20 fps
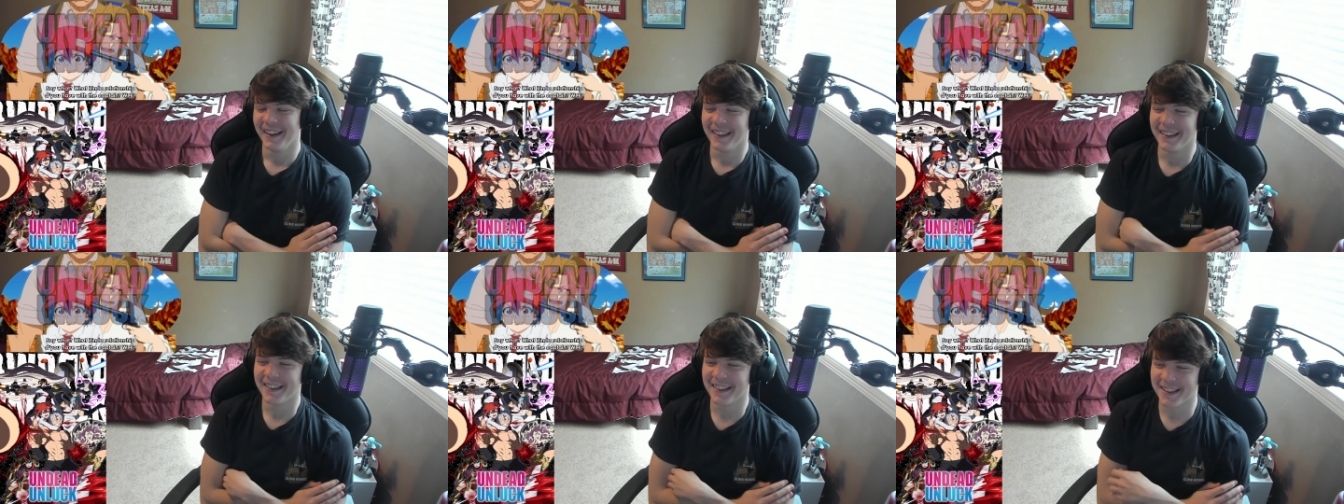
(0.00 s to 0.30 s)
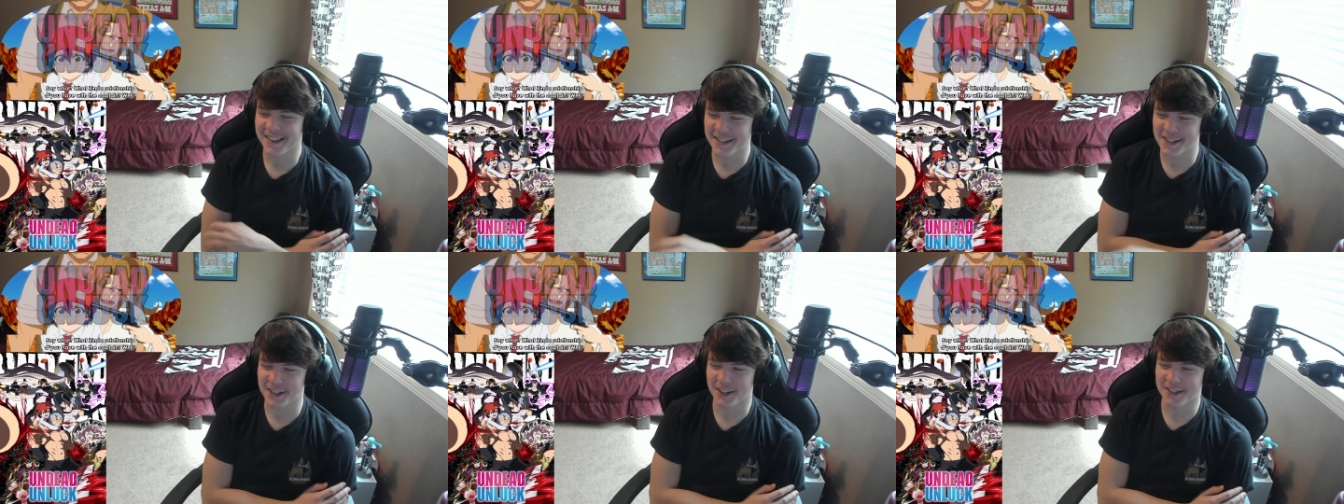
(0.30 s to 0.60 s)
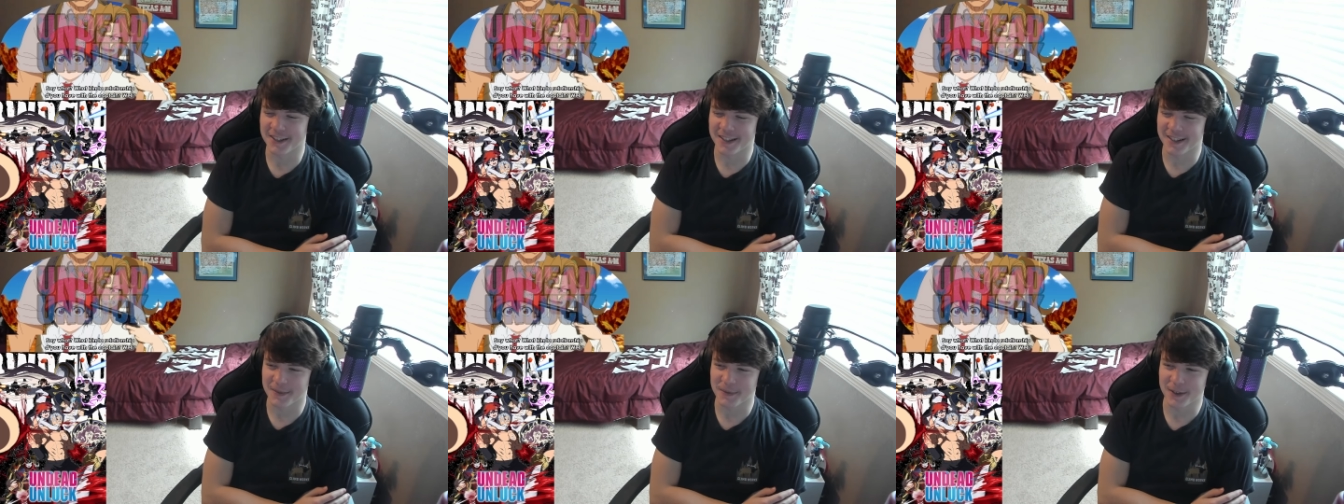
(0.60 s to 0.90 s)
this girl
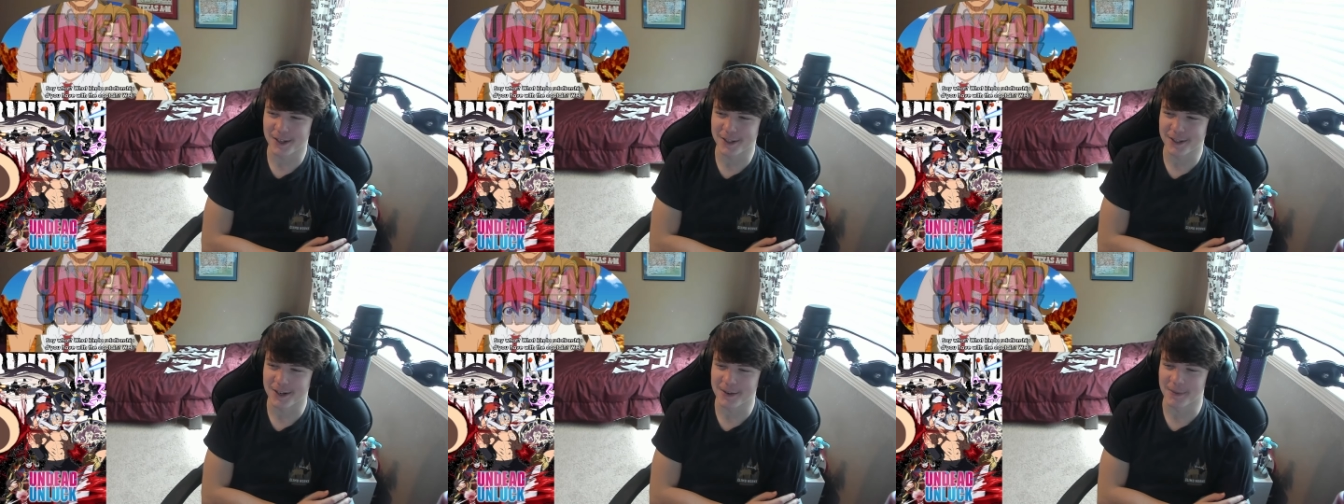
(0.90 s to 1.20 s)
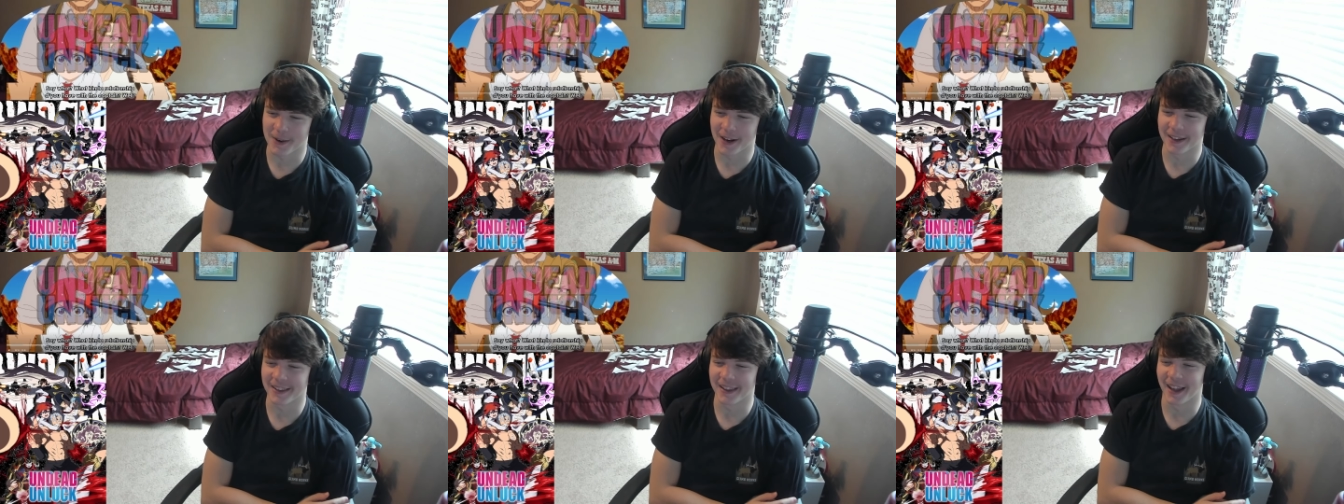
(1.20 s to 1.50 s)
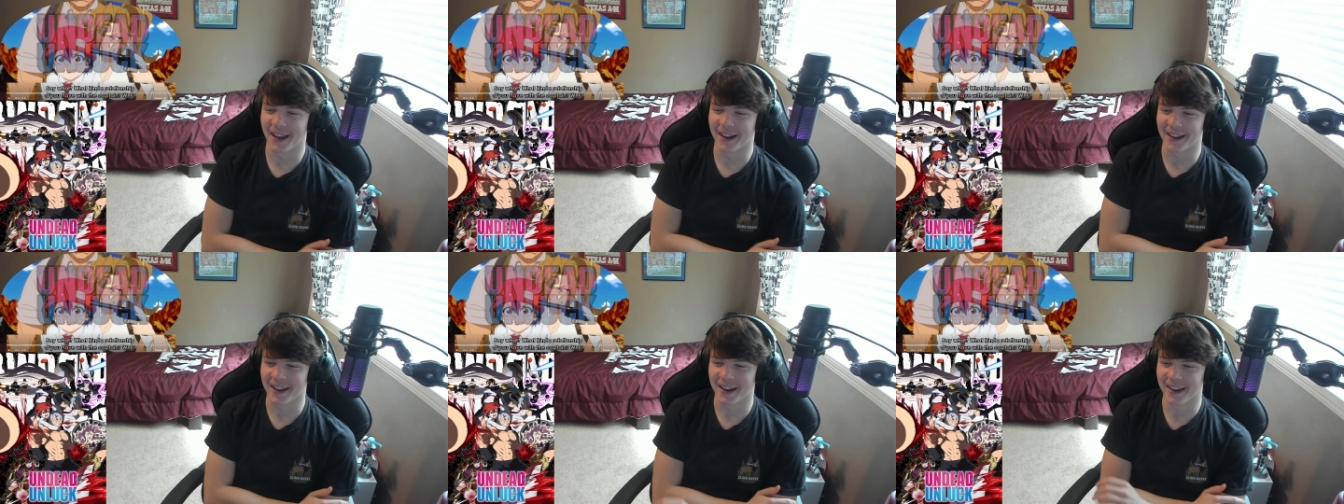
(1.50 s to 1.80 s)
seems like she might
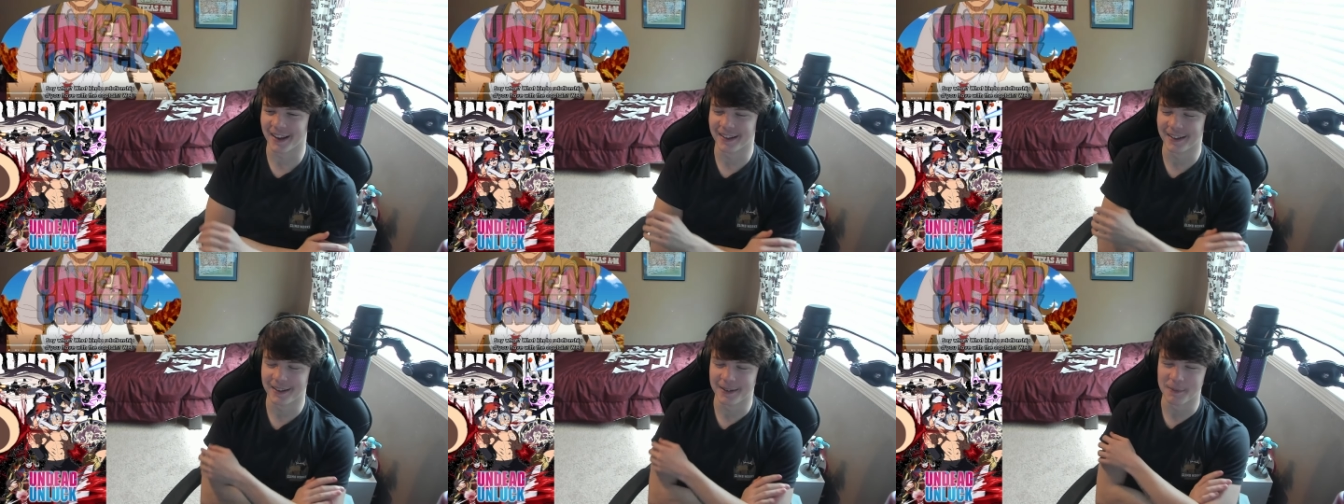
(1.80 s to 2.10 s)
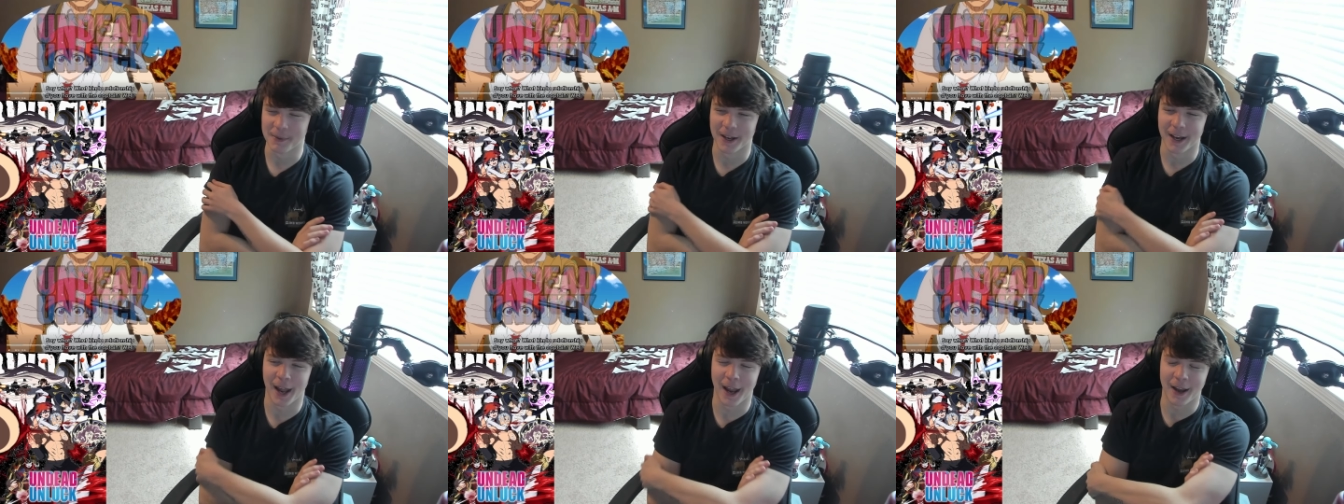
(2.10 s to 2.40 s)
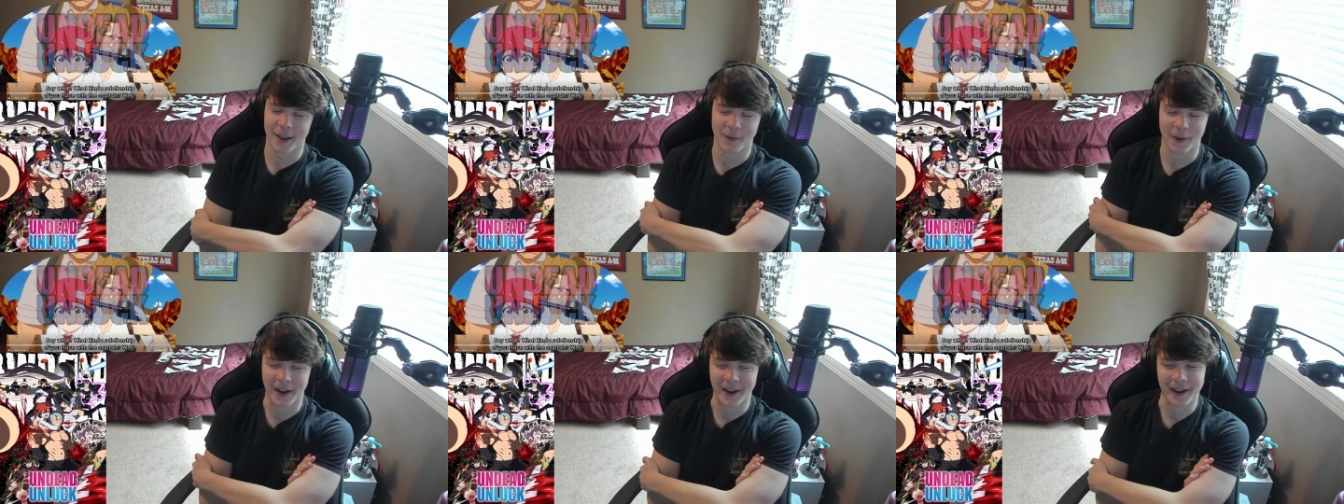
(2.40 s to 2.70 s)
like Andy, but
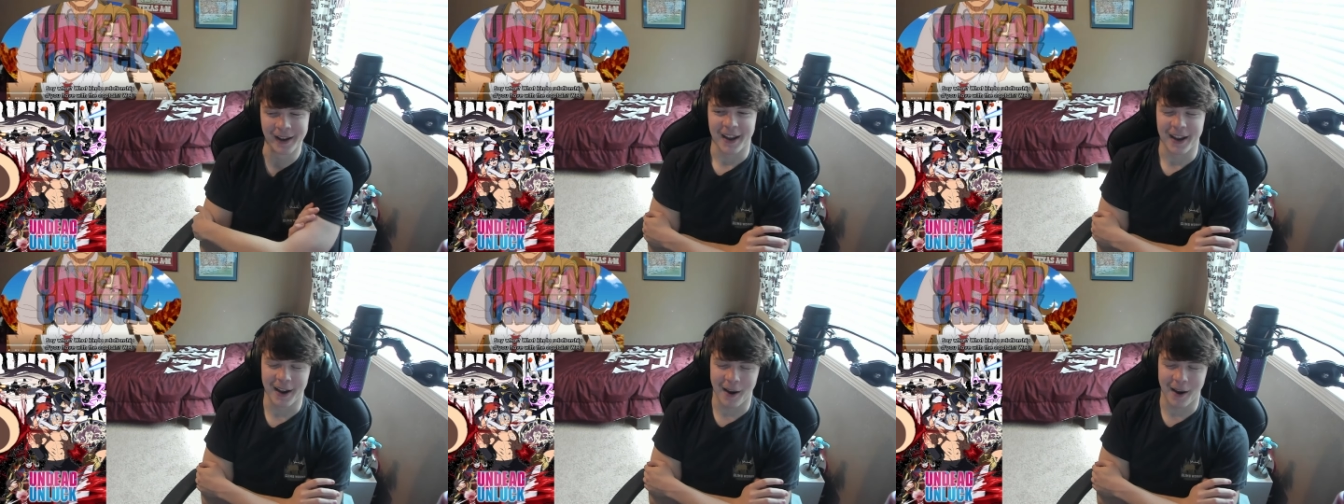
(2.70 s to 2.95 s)
anyway,